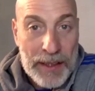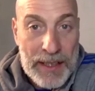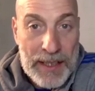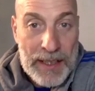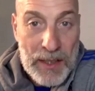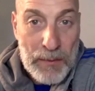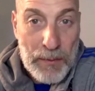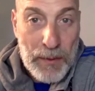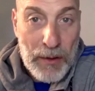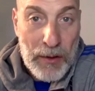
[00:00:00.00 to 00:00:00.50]
this
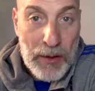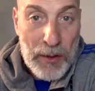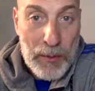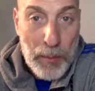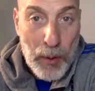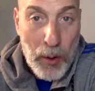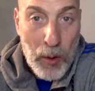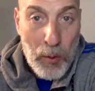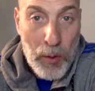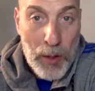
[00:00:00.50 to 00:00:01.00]
is very
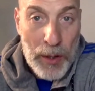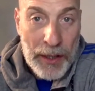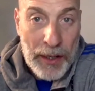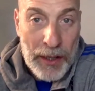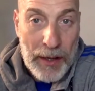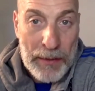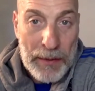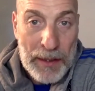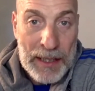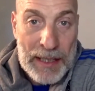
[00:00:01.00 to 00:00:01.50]
important, and
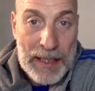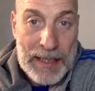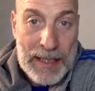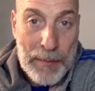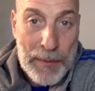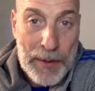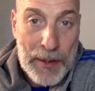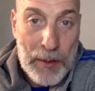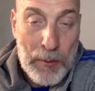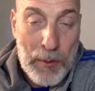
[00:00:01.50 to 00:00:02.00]
I think it's
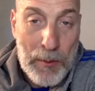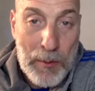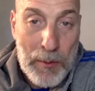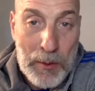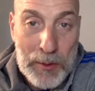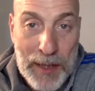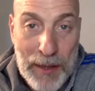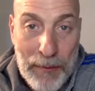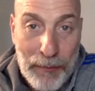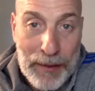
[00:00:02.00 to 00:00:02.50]
something that we will
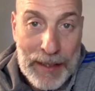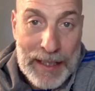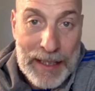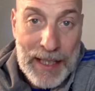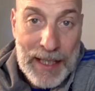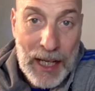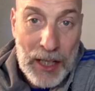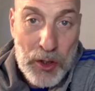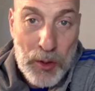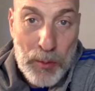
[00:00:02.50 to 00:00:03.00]
definitely
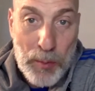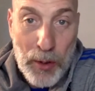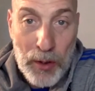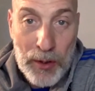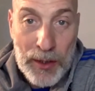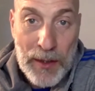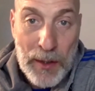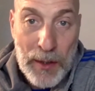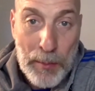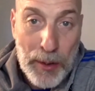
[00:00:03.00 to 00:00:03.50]
touch upon
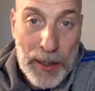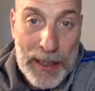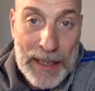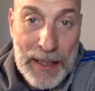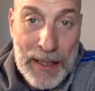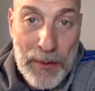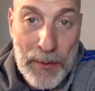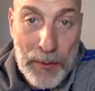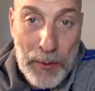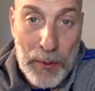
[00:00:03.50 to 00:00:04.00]
in the
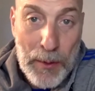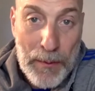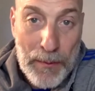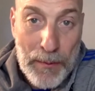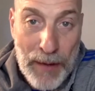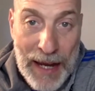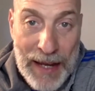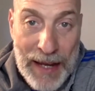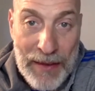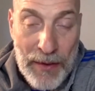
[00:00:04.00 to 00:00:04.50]
breaking through
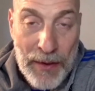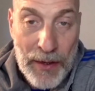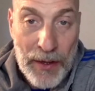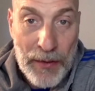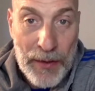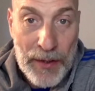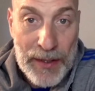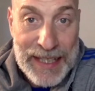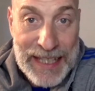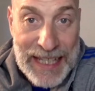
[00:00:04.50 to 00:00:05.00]
event that
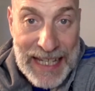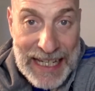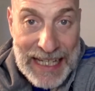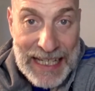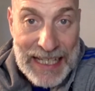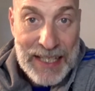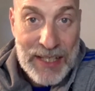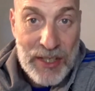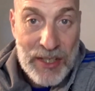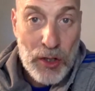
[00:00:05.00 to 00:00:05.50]
the
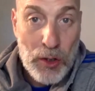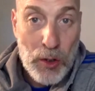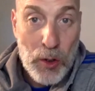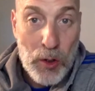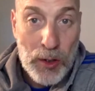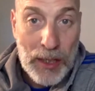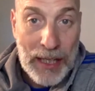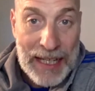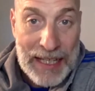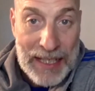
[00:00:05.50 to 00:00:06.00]
need to
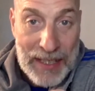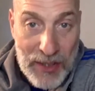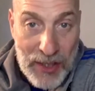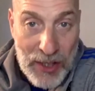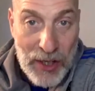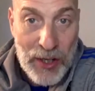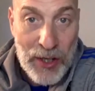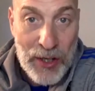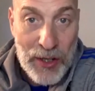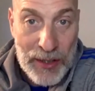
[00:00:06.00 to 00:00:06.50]
look
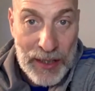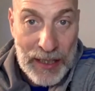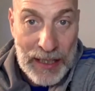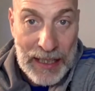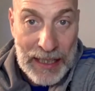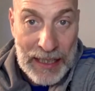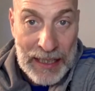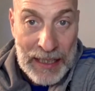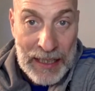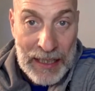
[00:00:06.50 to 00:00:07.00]

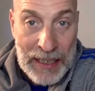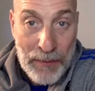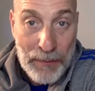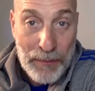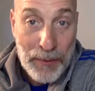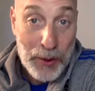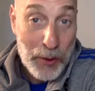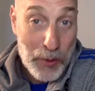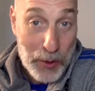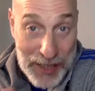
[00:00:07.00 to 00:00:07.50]
internally
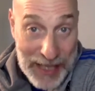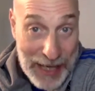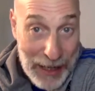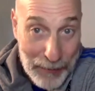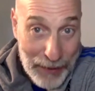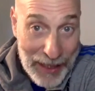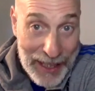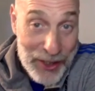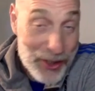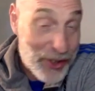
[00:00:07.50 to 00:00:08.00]
for your
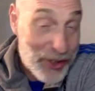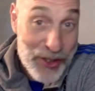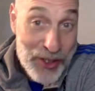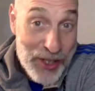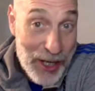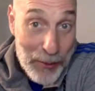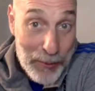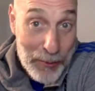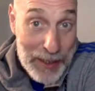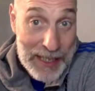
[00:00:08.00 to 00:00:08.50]
salvation,
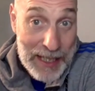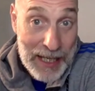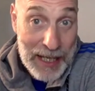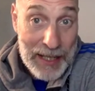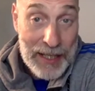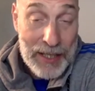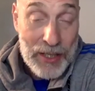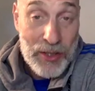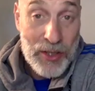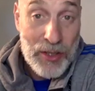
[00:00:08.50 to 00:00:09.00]
shall we say?
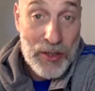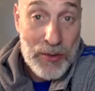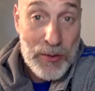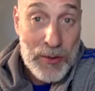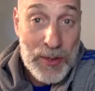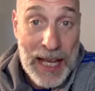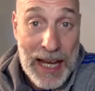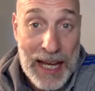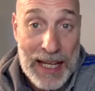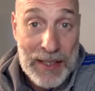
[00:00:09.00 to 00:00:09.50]
Let's just use
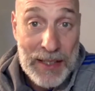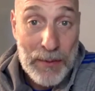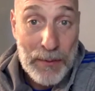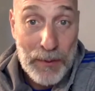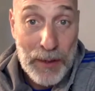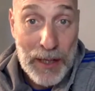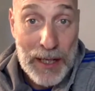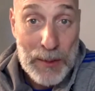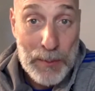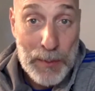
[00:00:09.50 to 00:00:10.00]
that as a
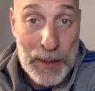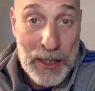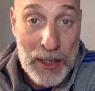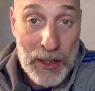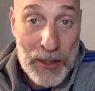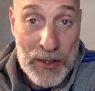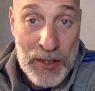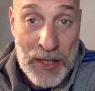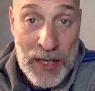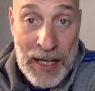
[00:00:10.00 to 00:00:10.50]
phrase
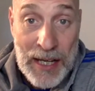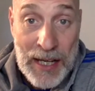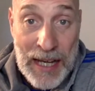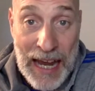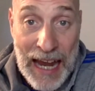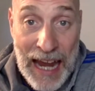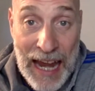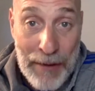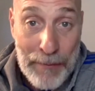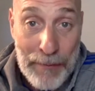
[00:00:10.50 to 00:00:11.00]
because
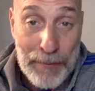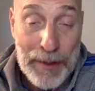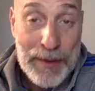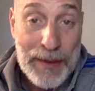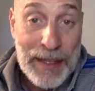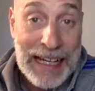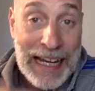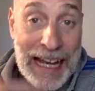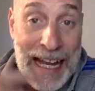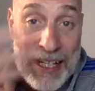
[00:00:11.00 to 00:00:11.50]

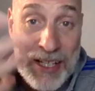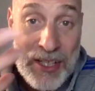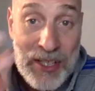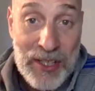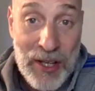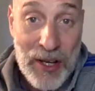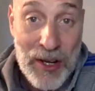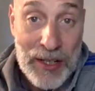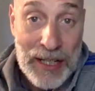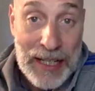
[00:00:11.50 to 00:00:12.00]
everything
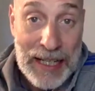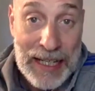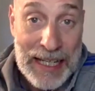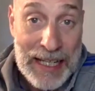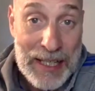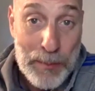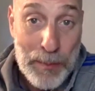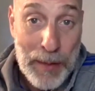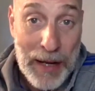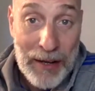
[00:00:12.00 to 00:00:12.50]
externally
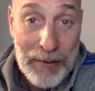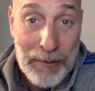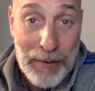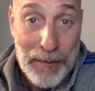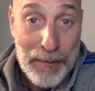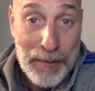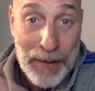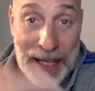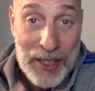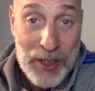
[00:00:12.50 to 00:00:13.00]
is but a
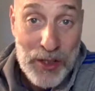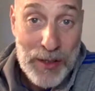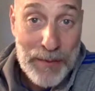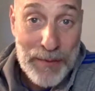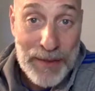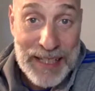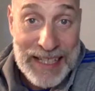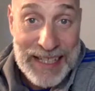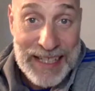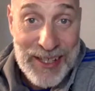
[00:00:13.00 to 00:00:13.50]
reflection of
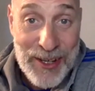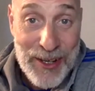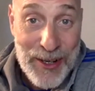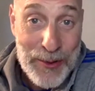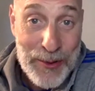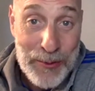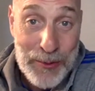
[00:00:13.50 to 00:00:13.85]
an internal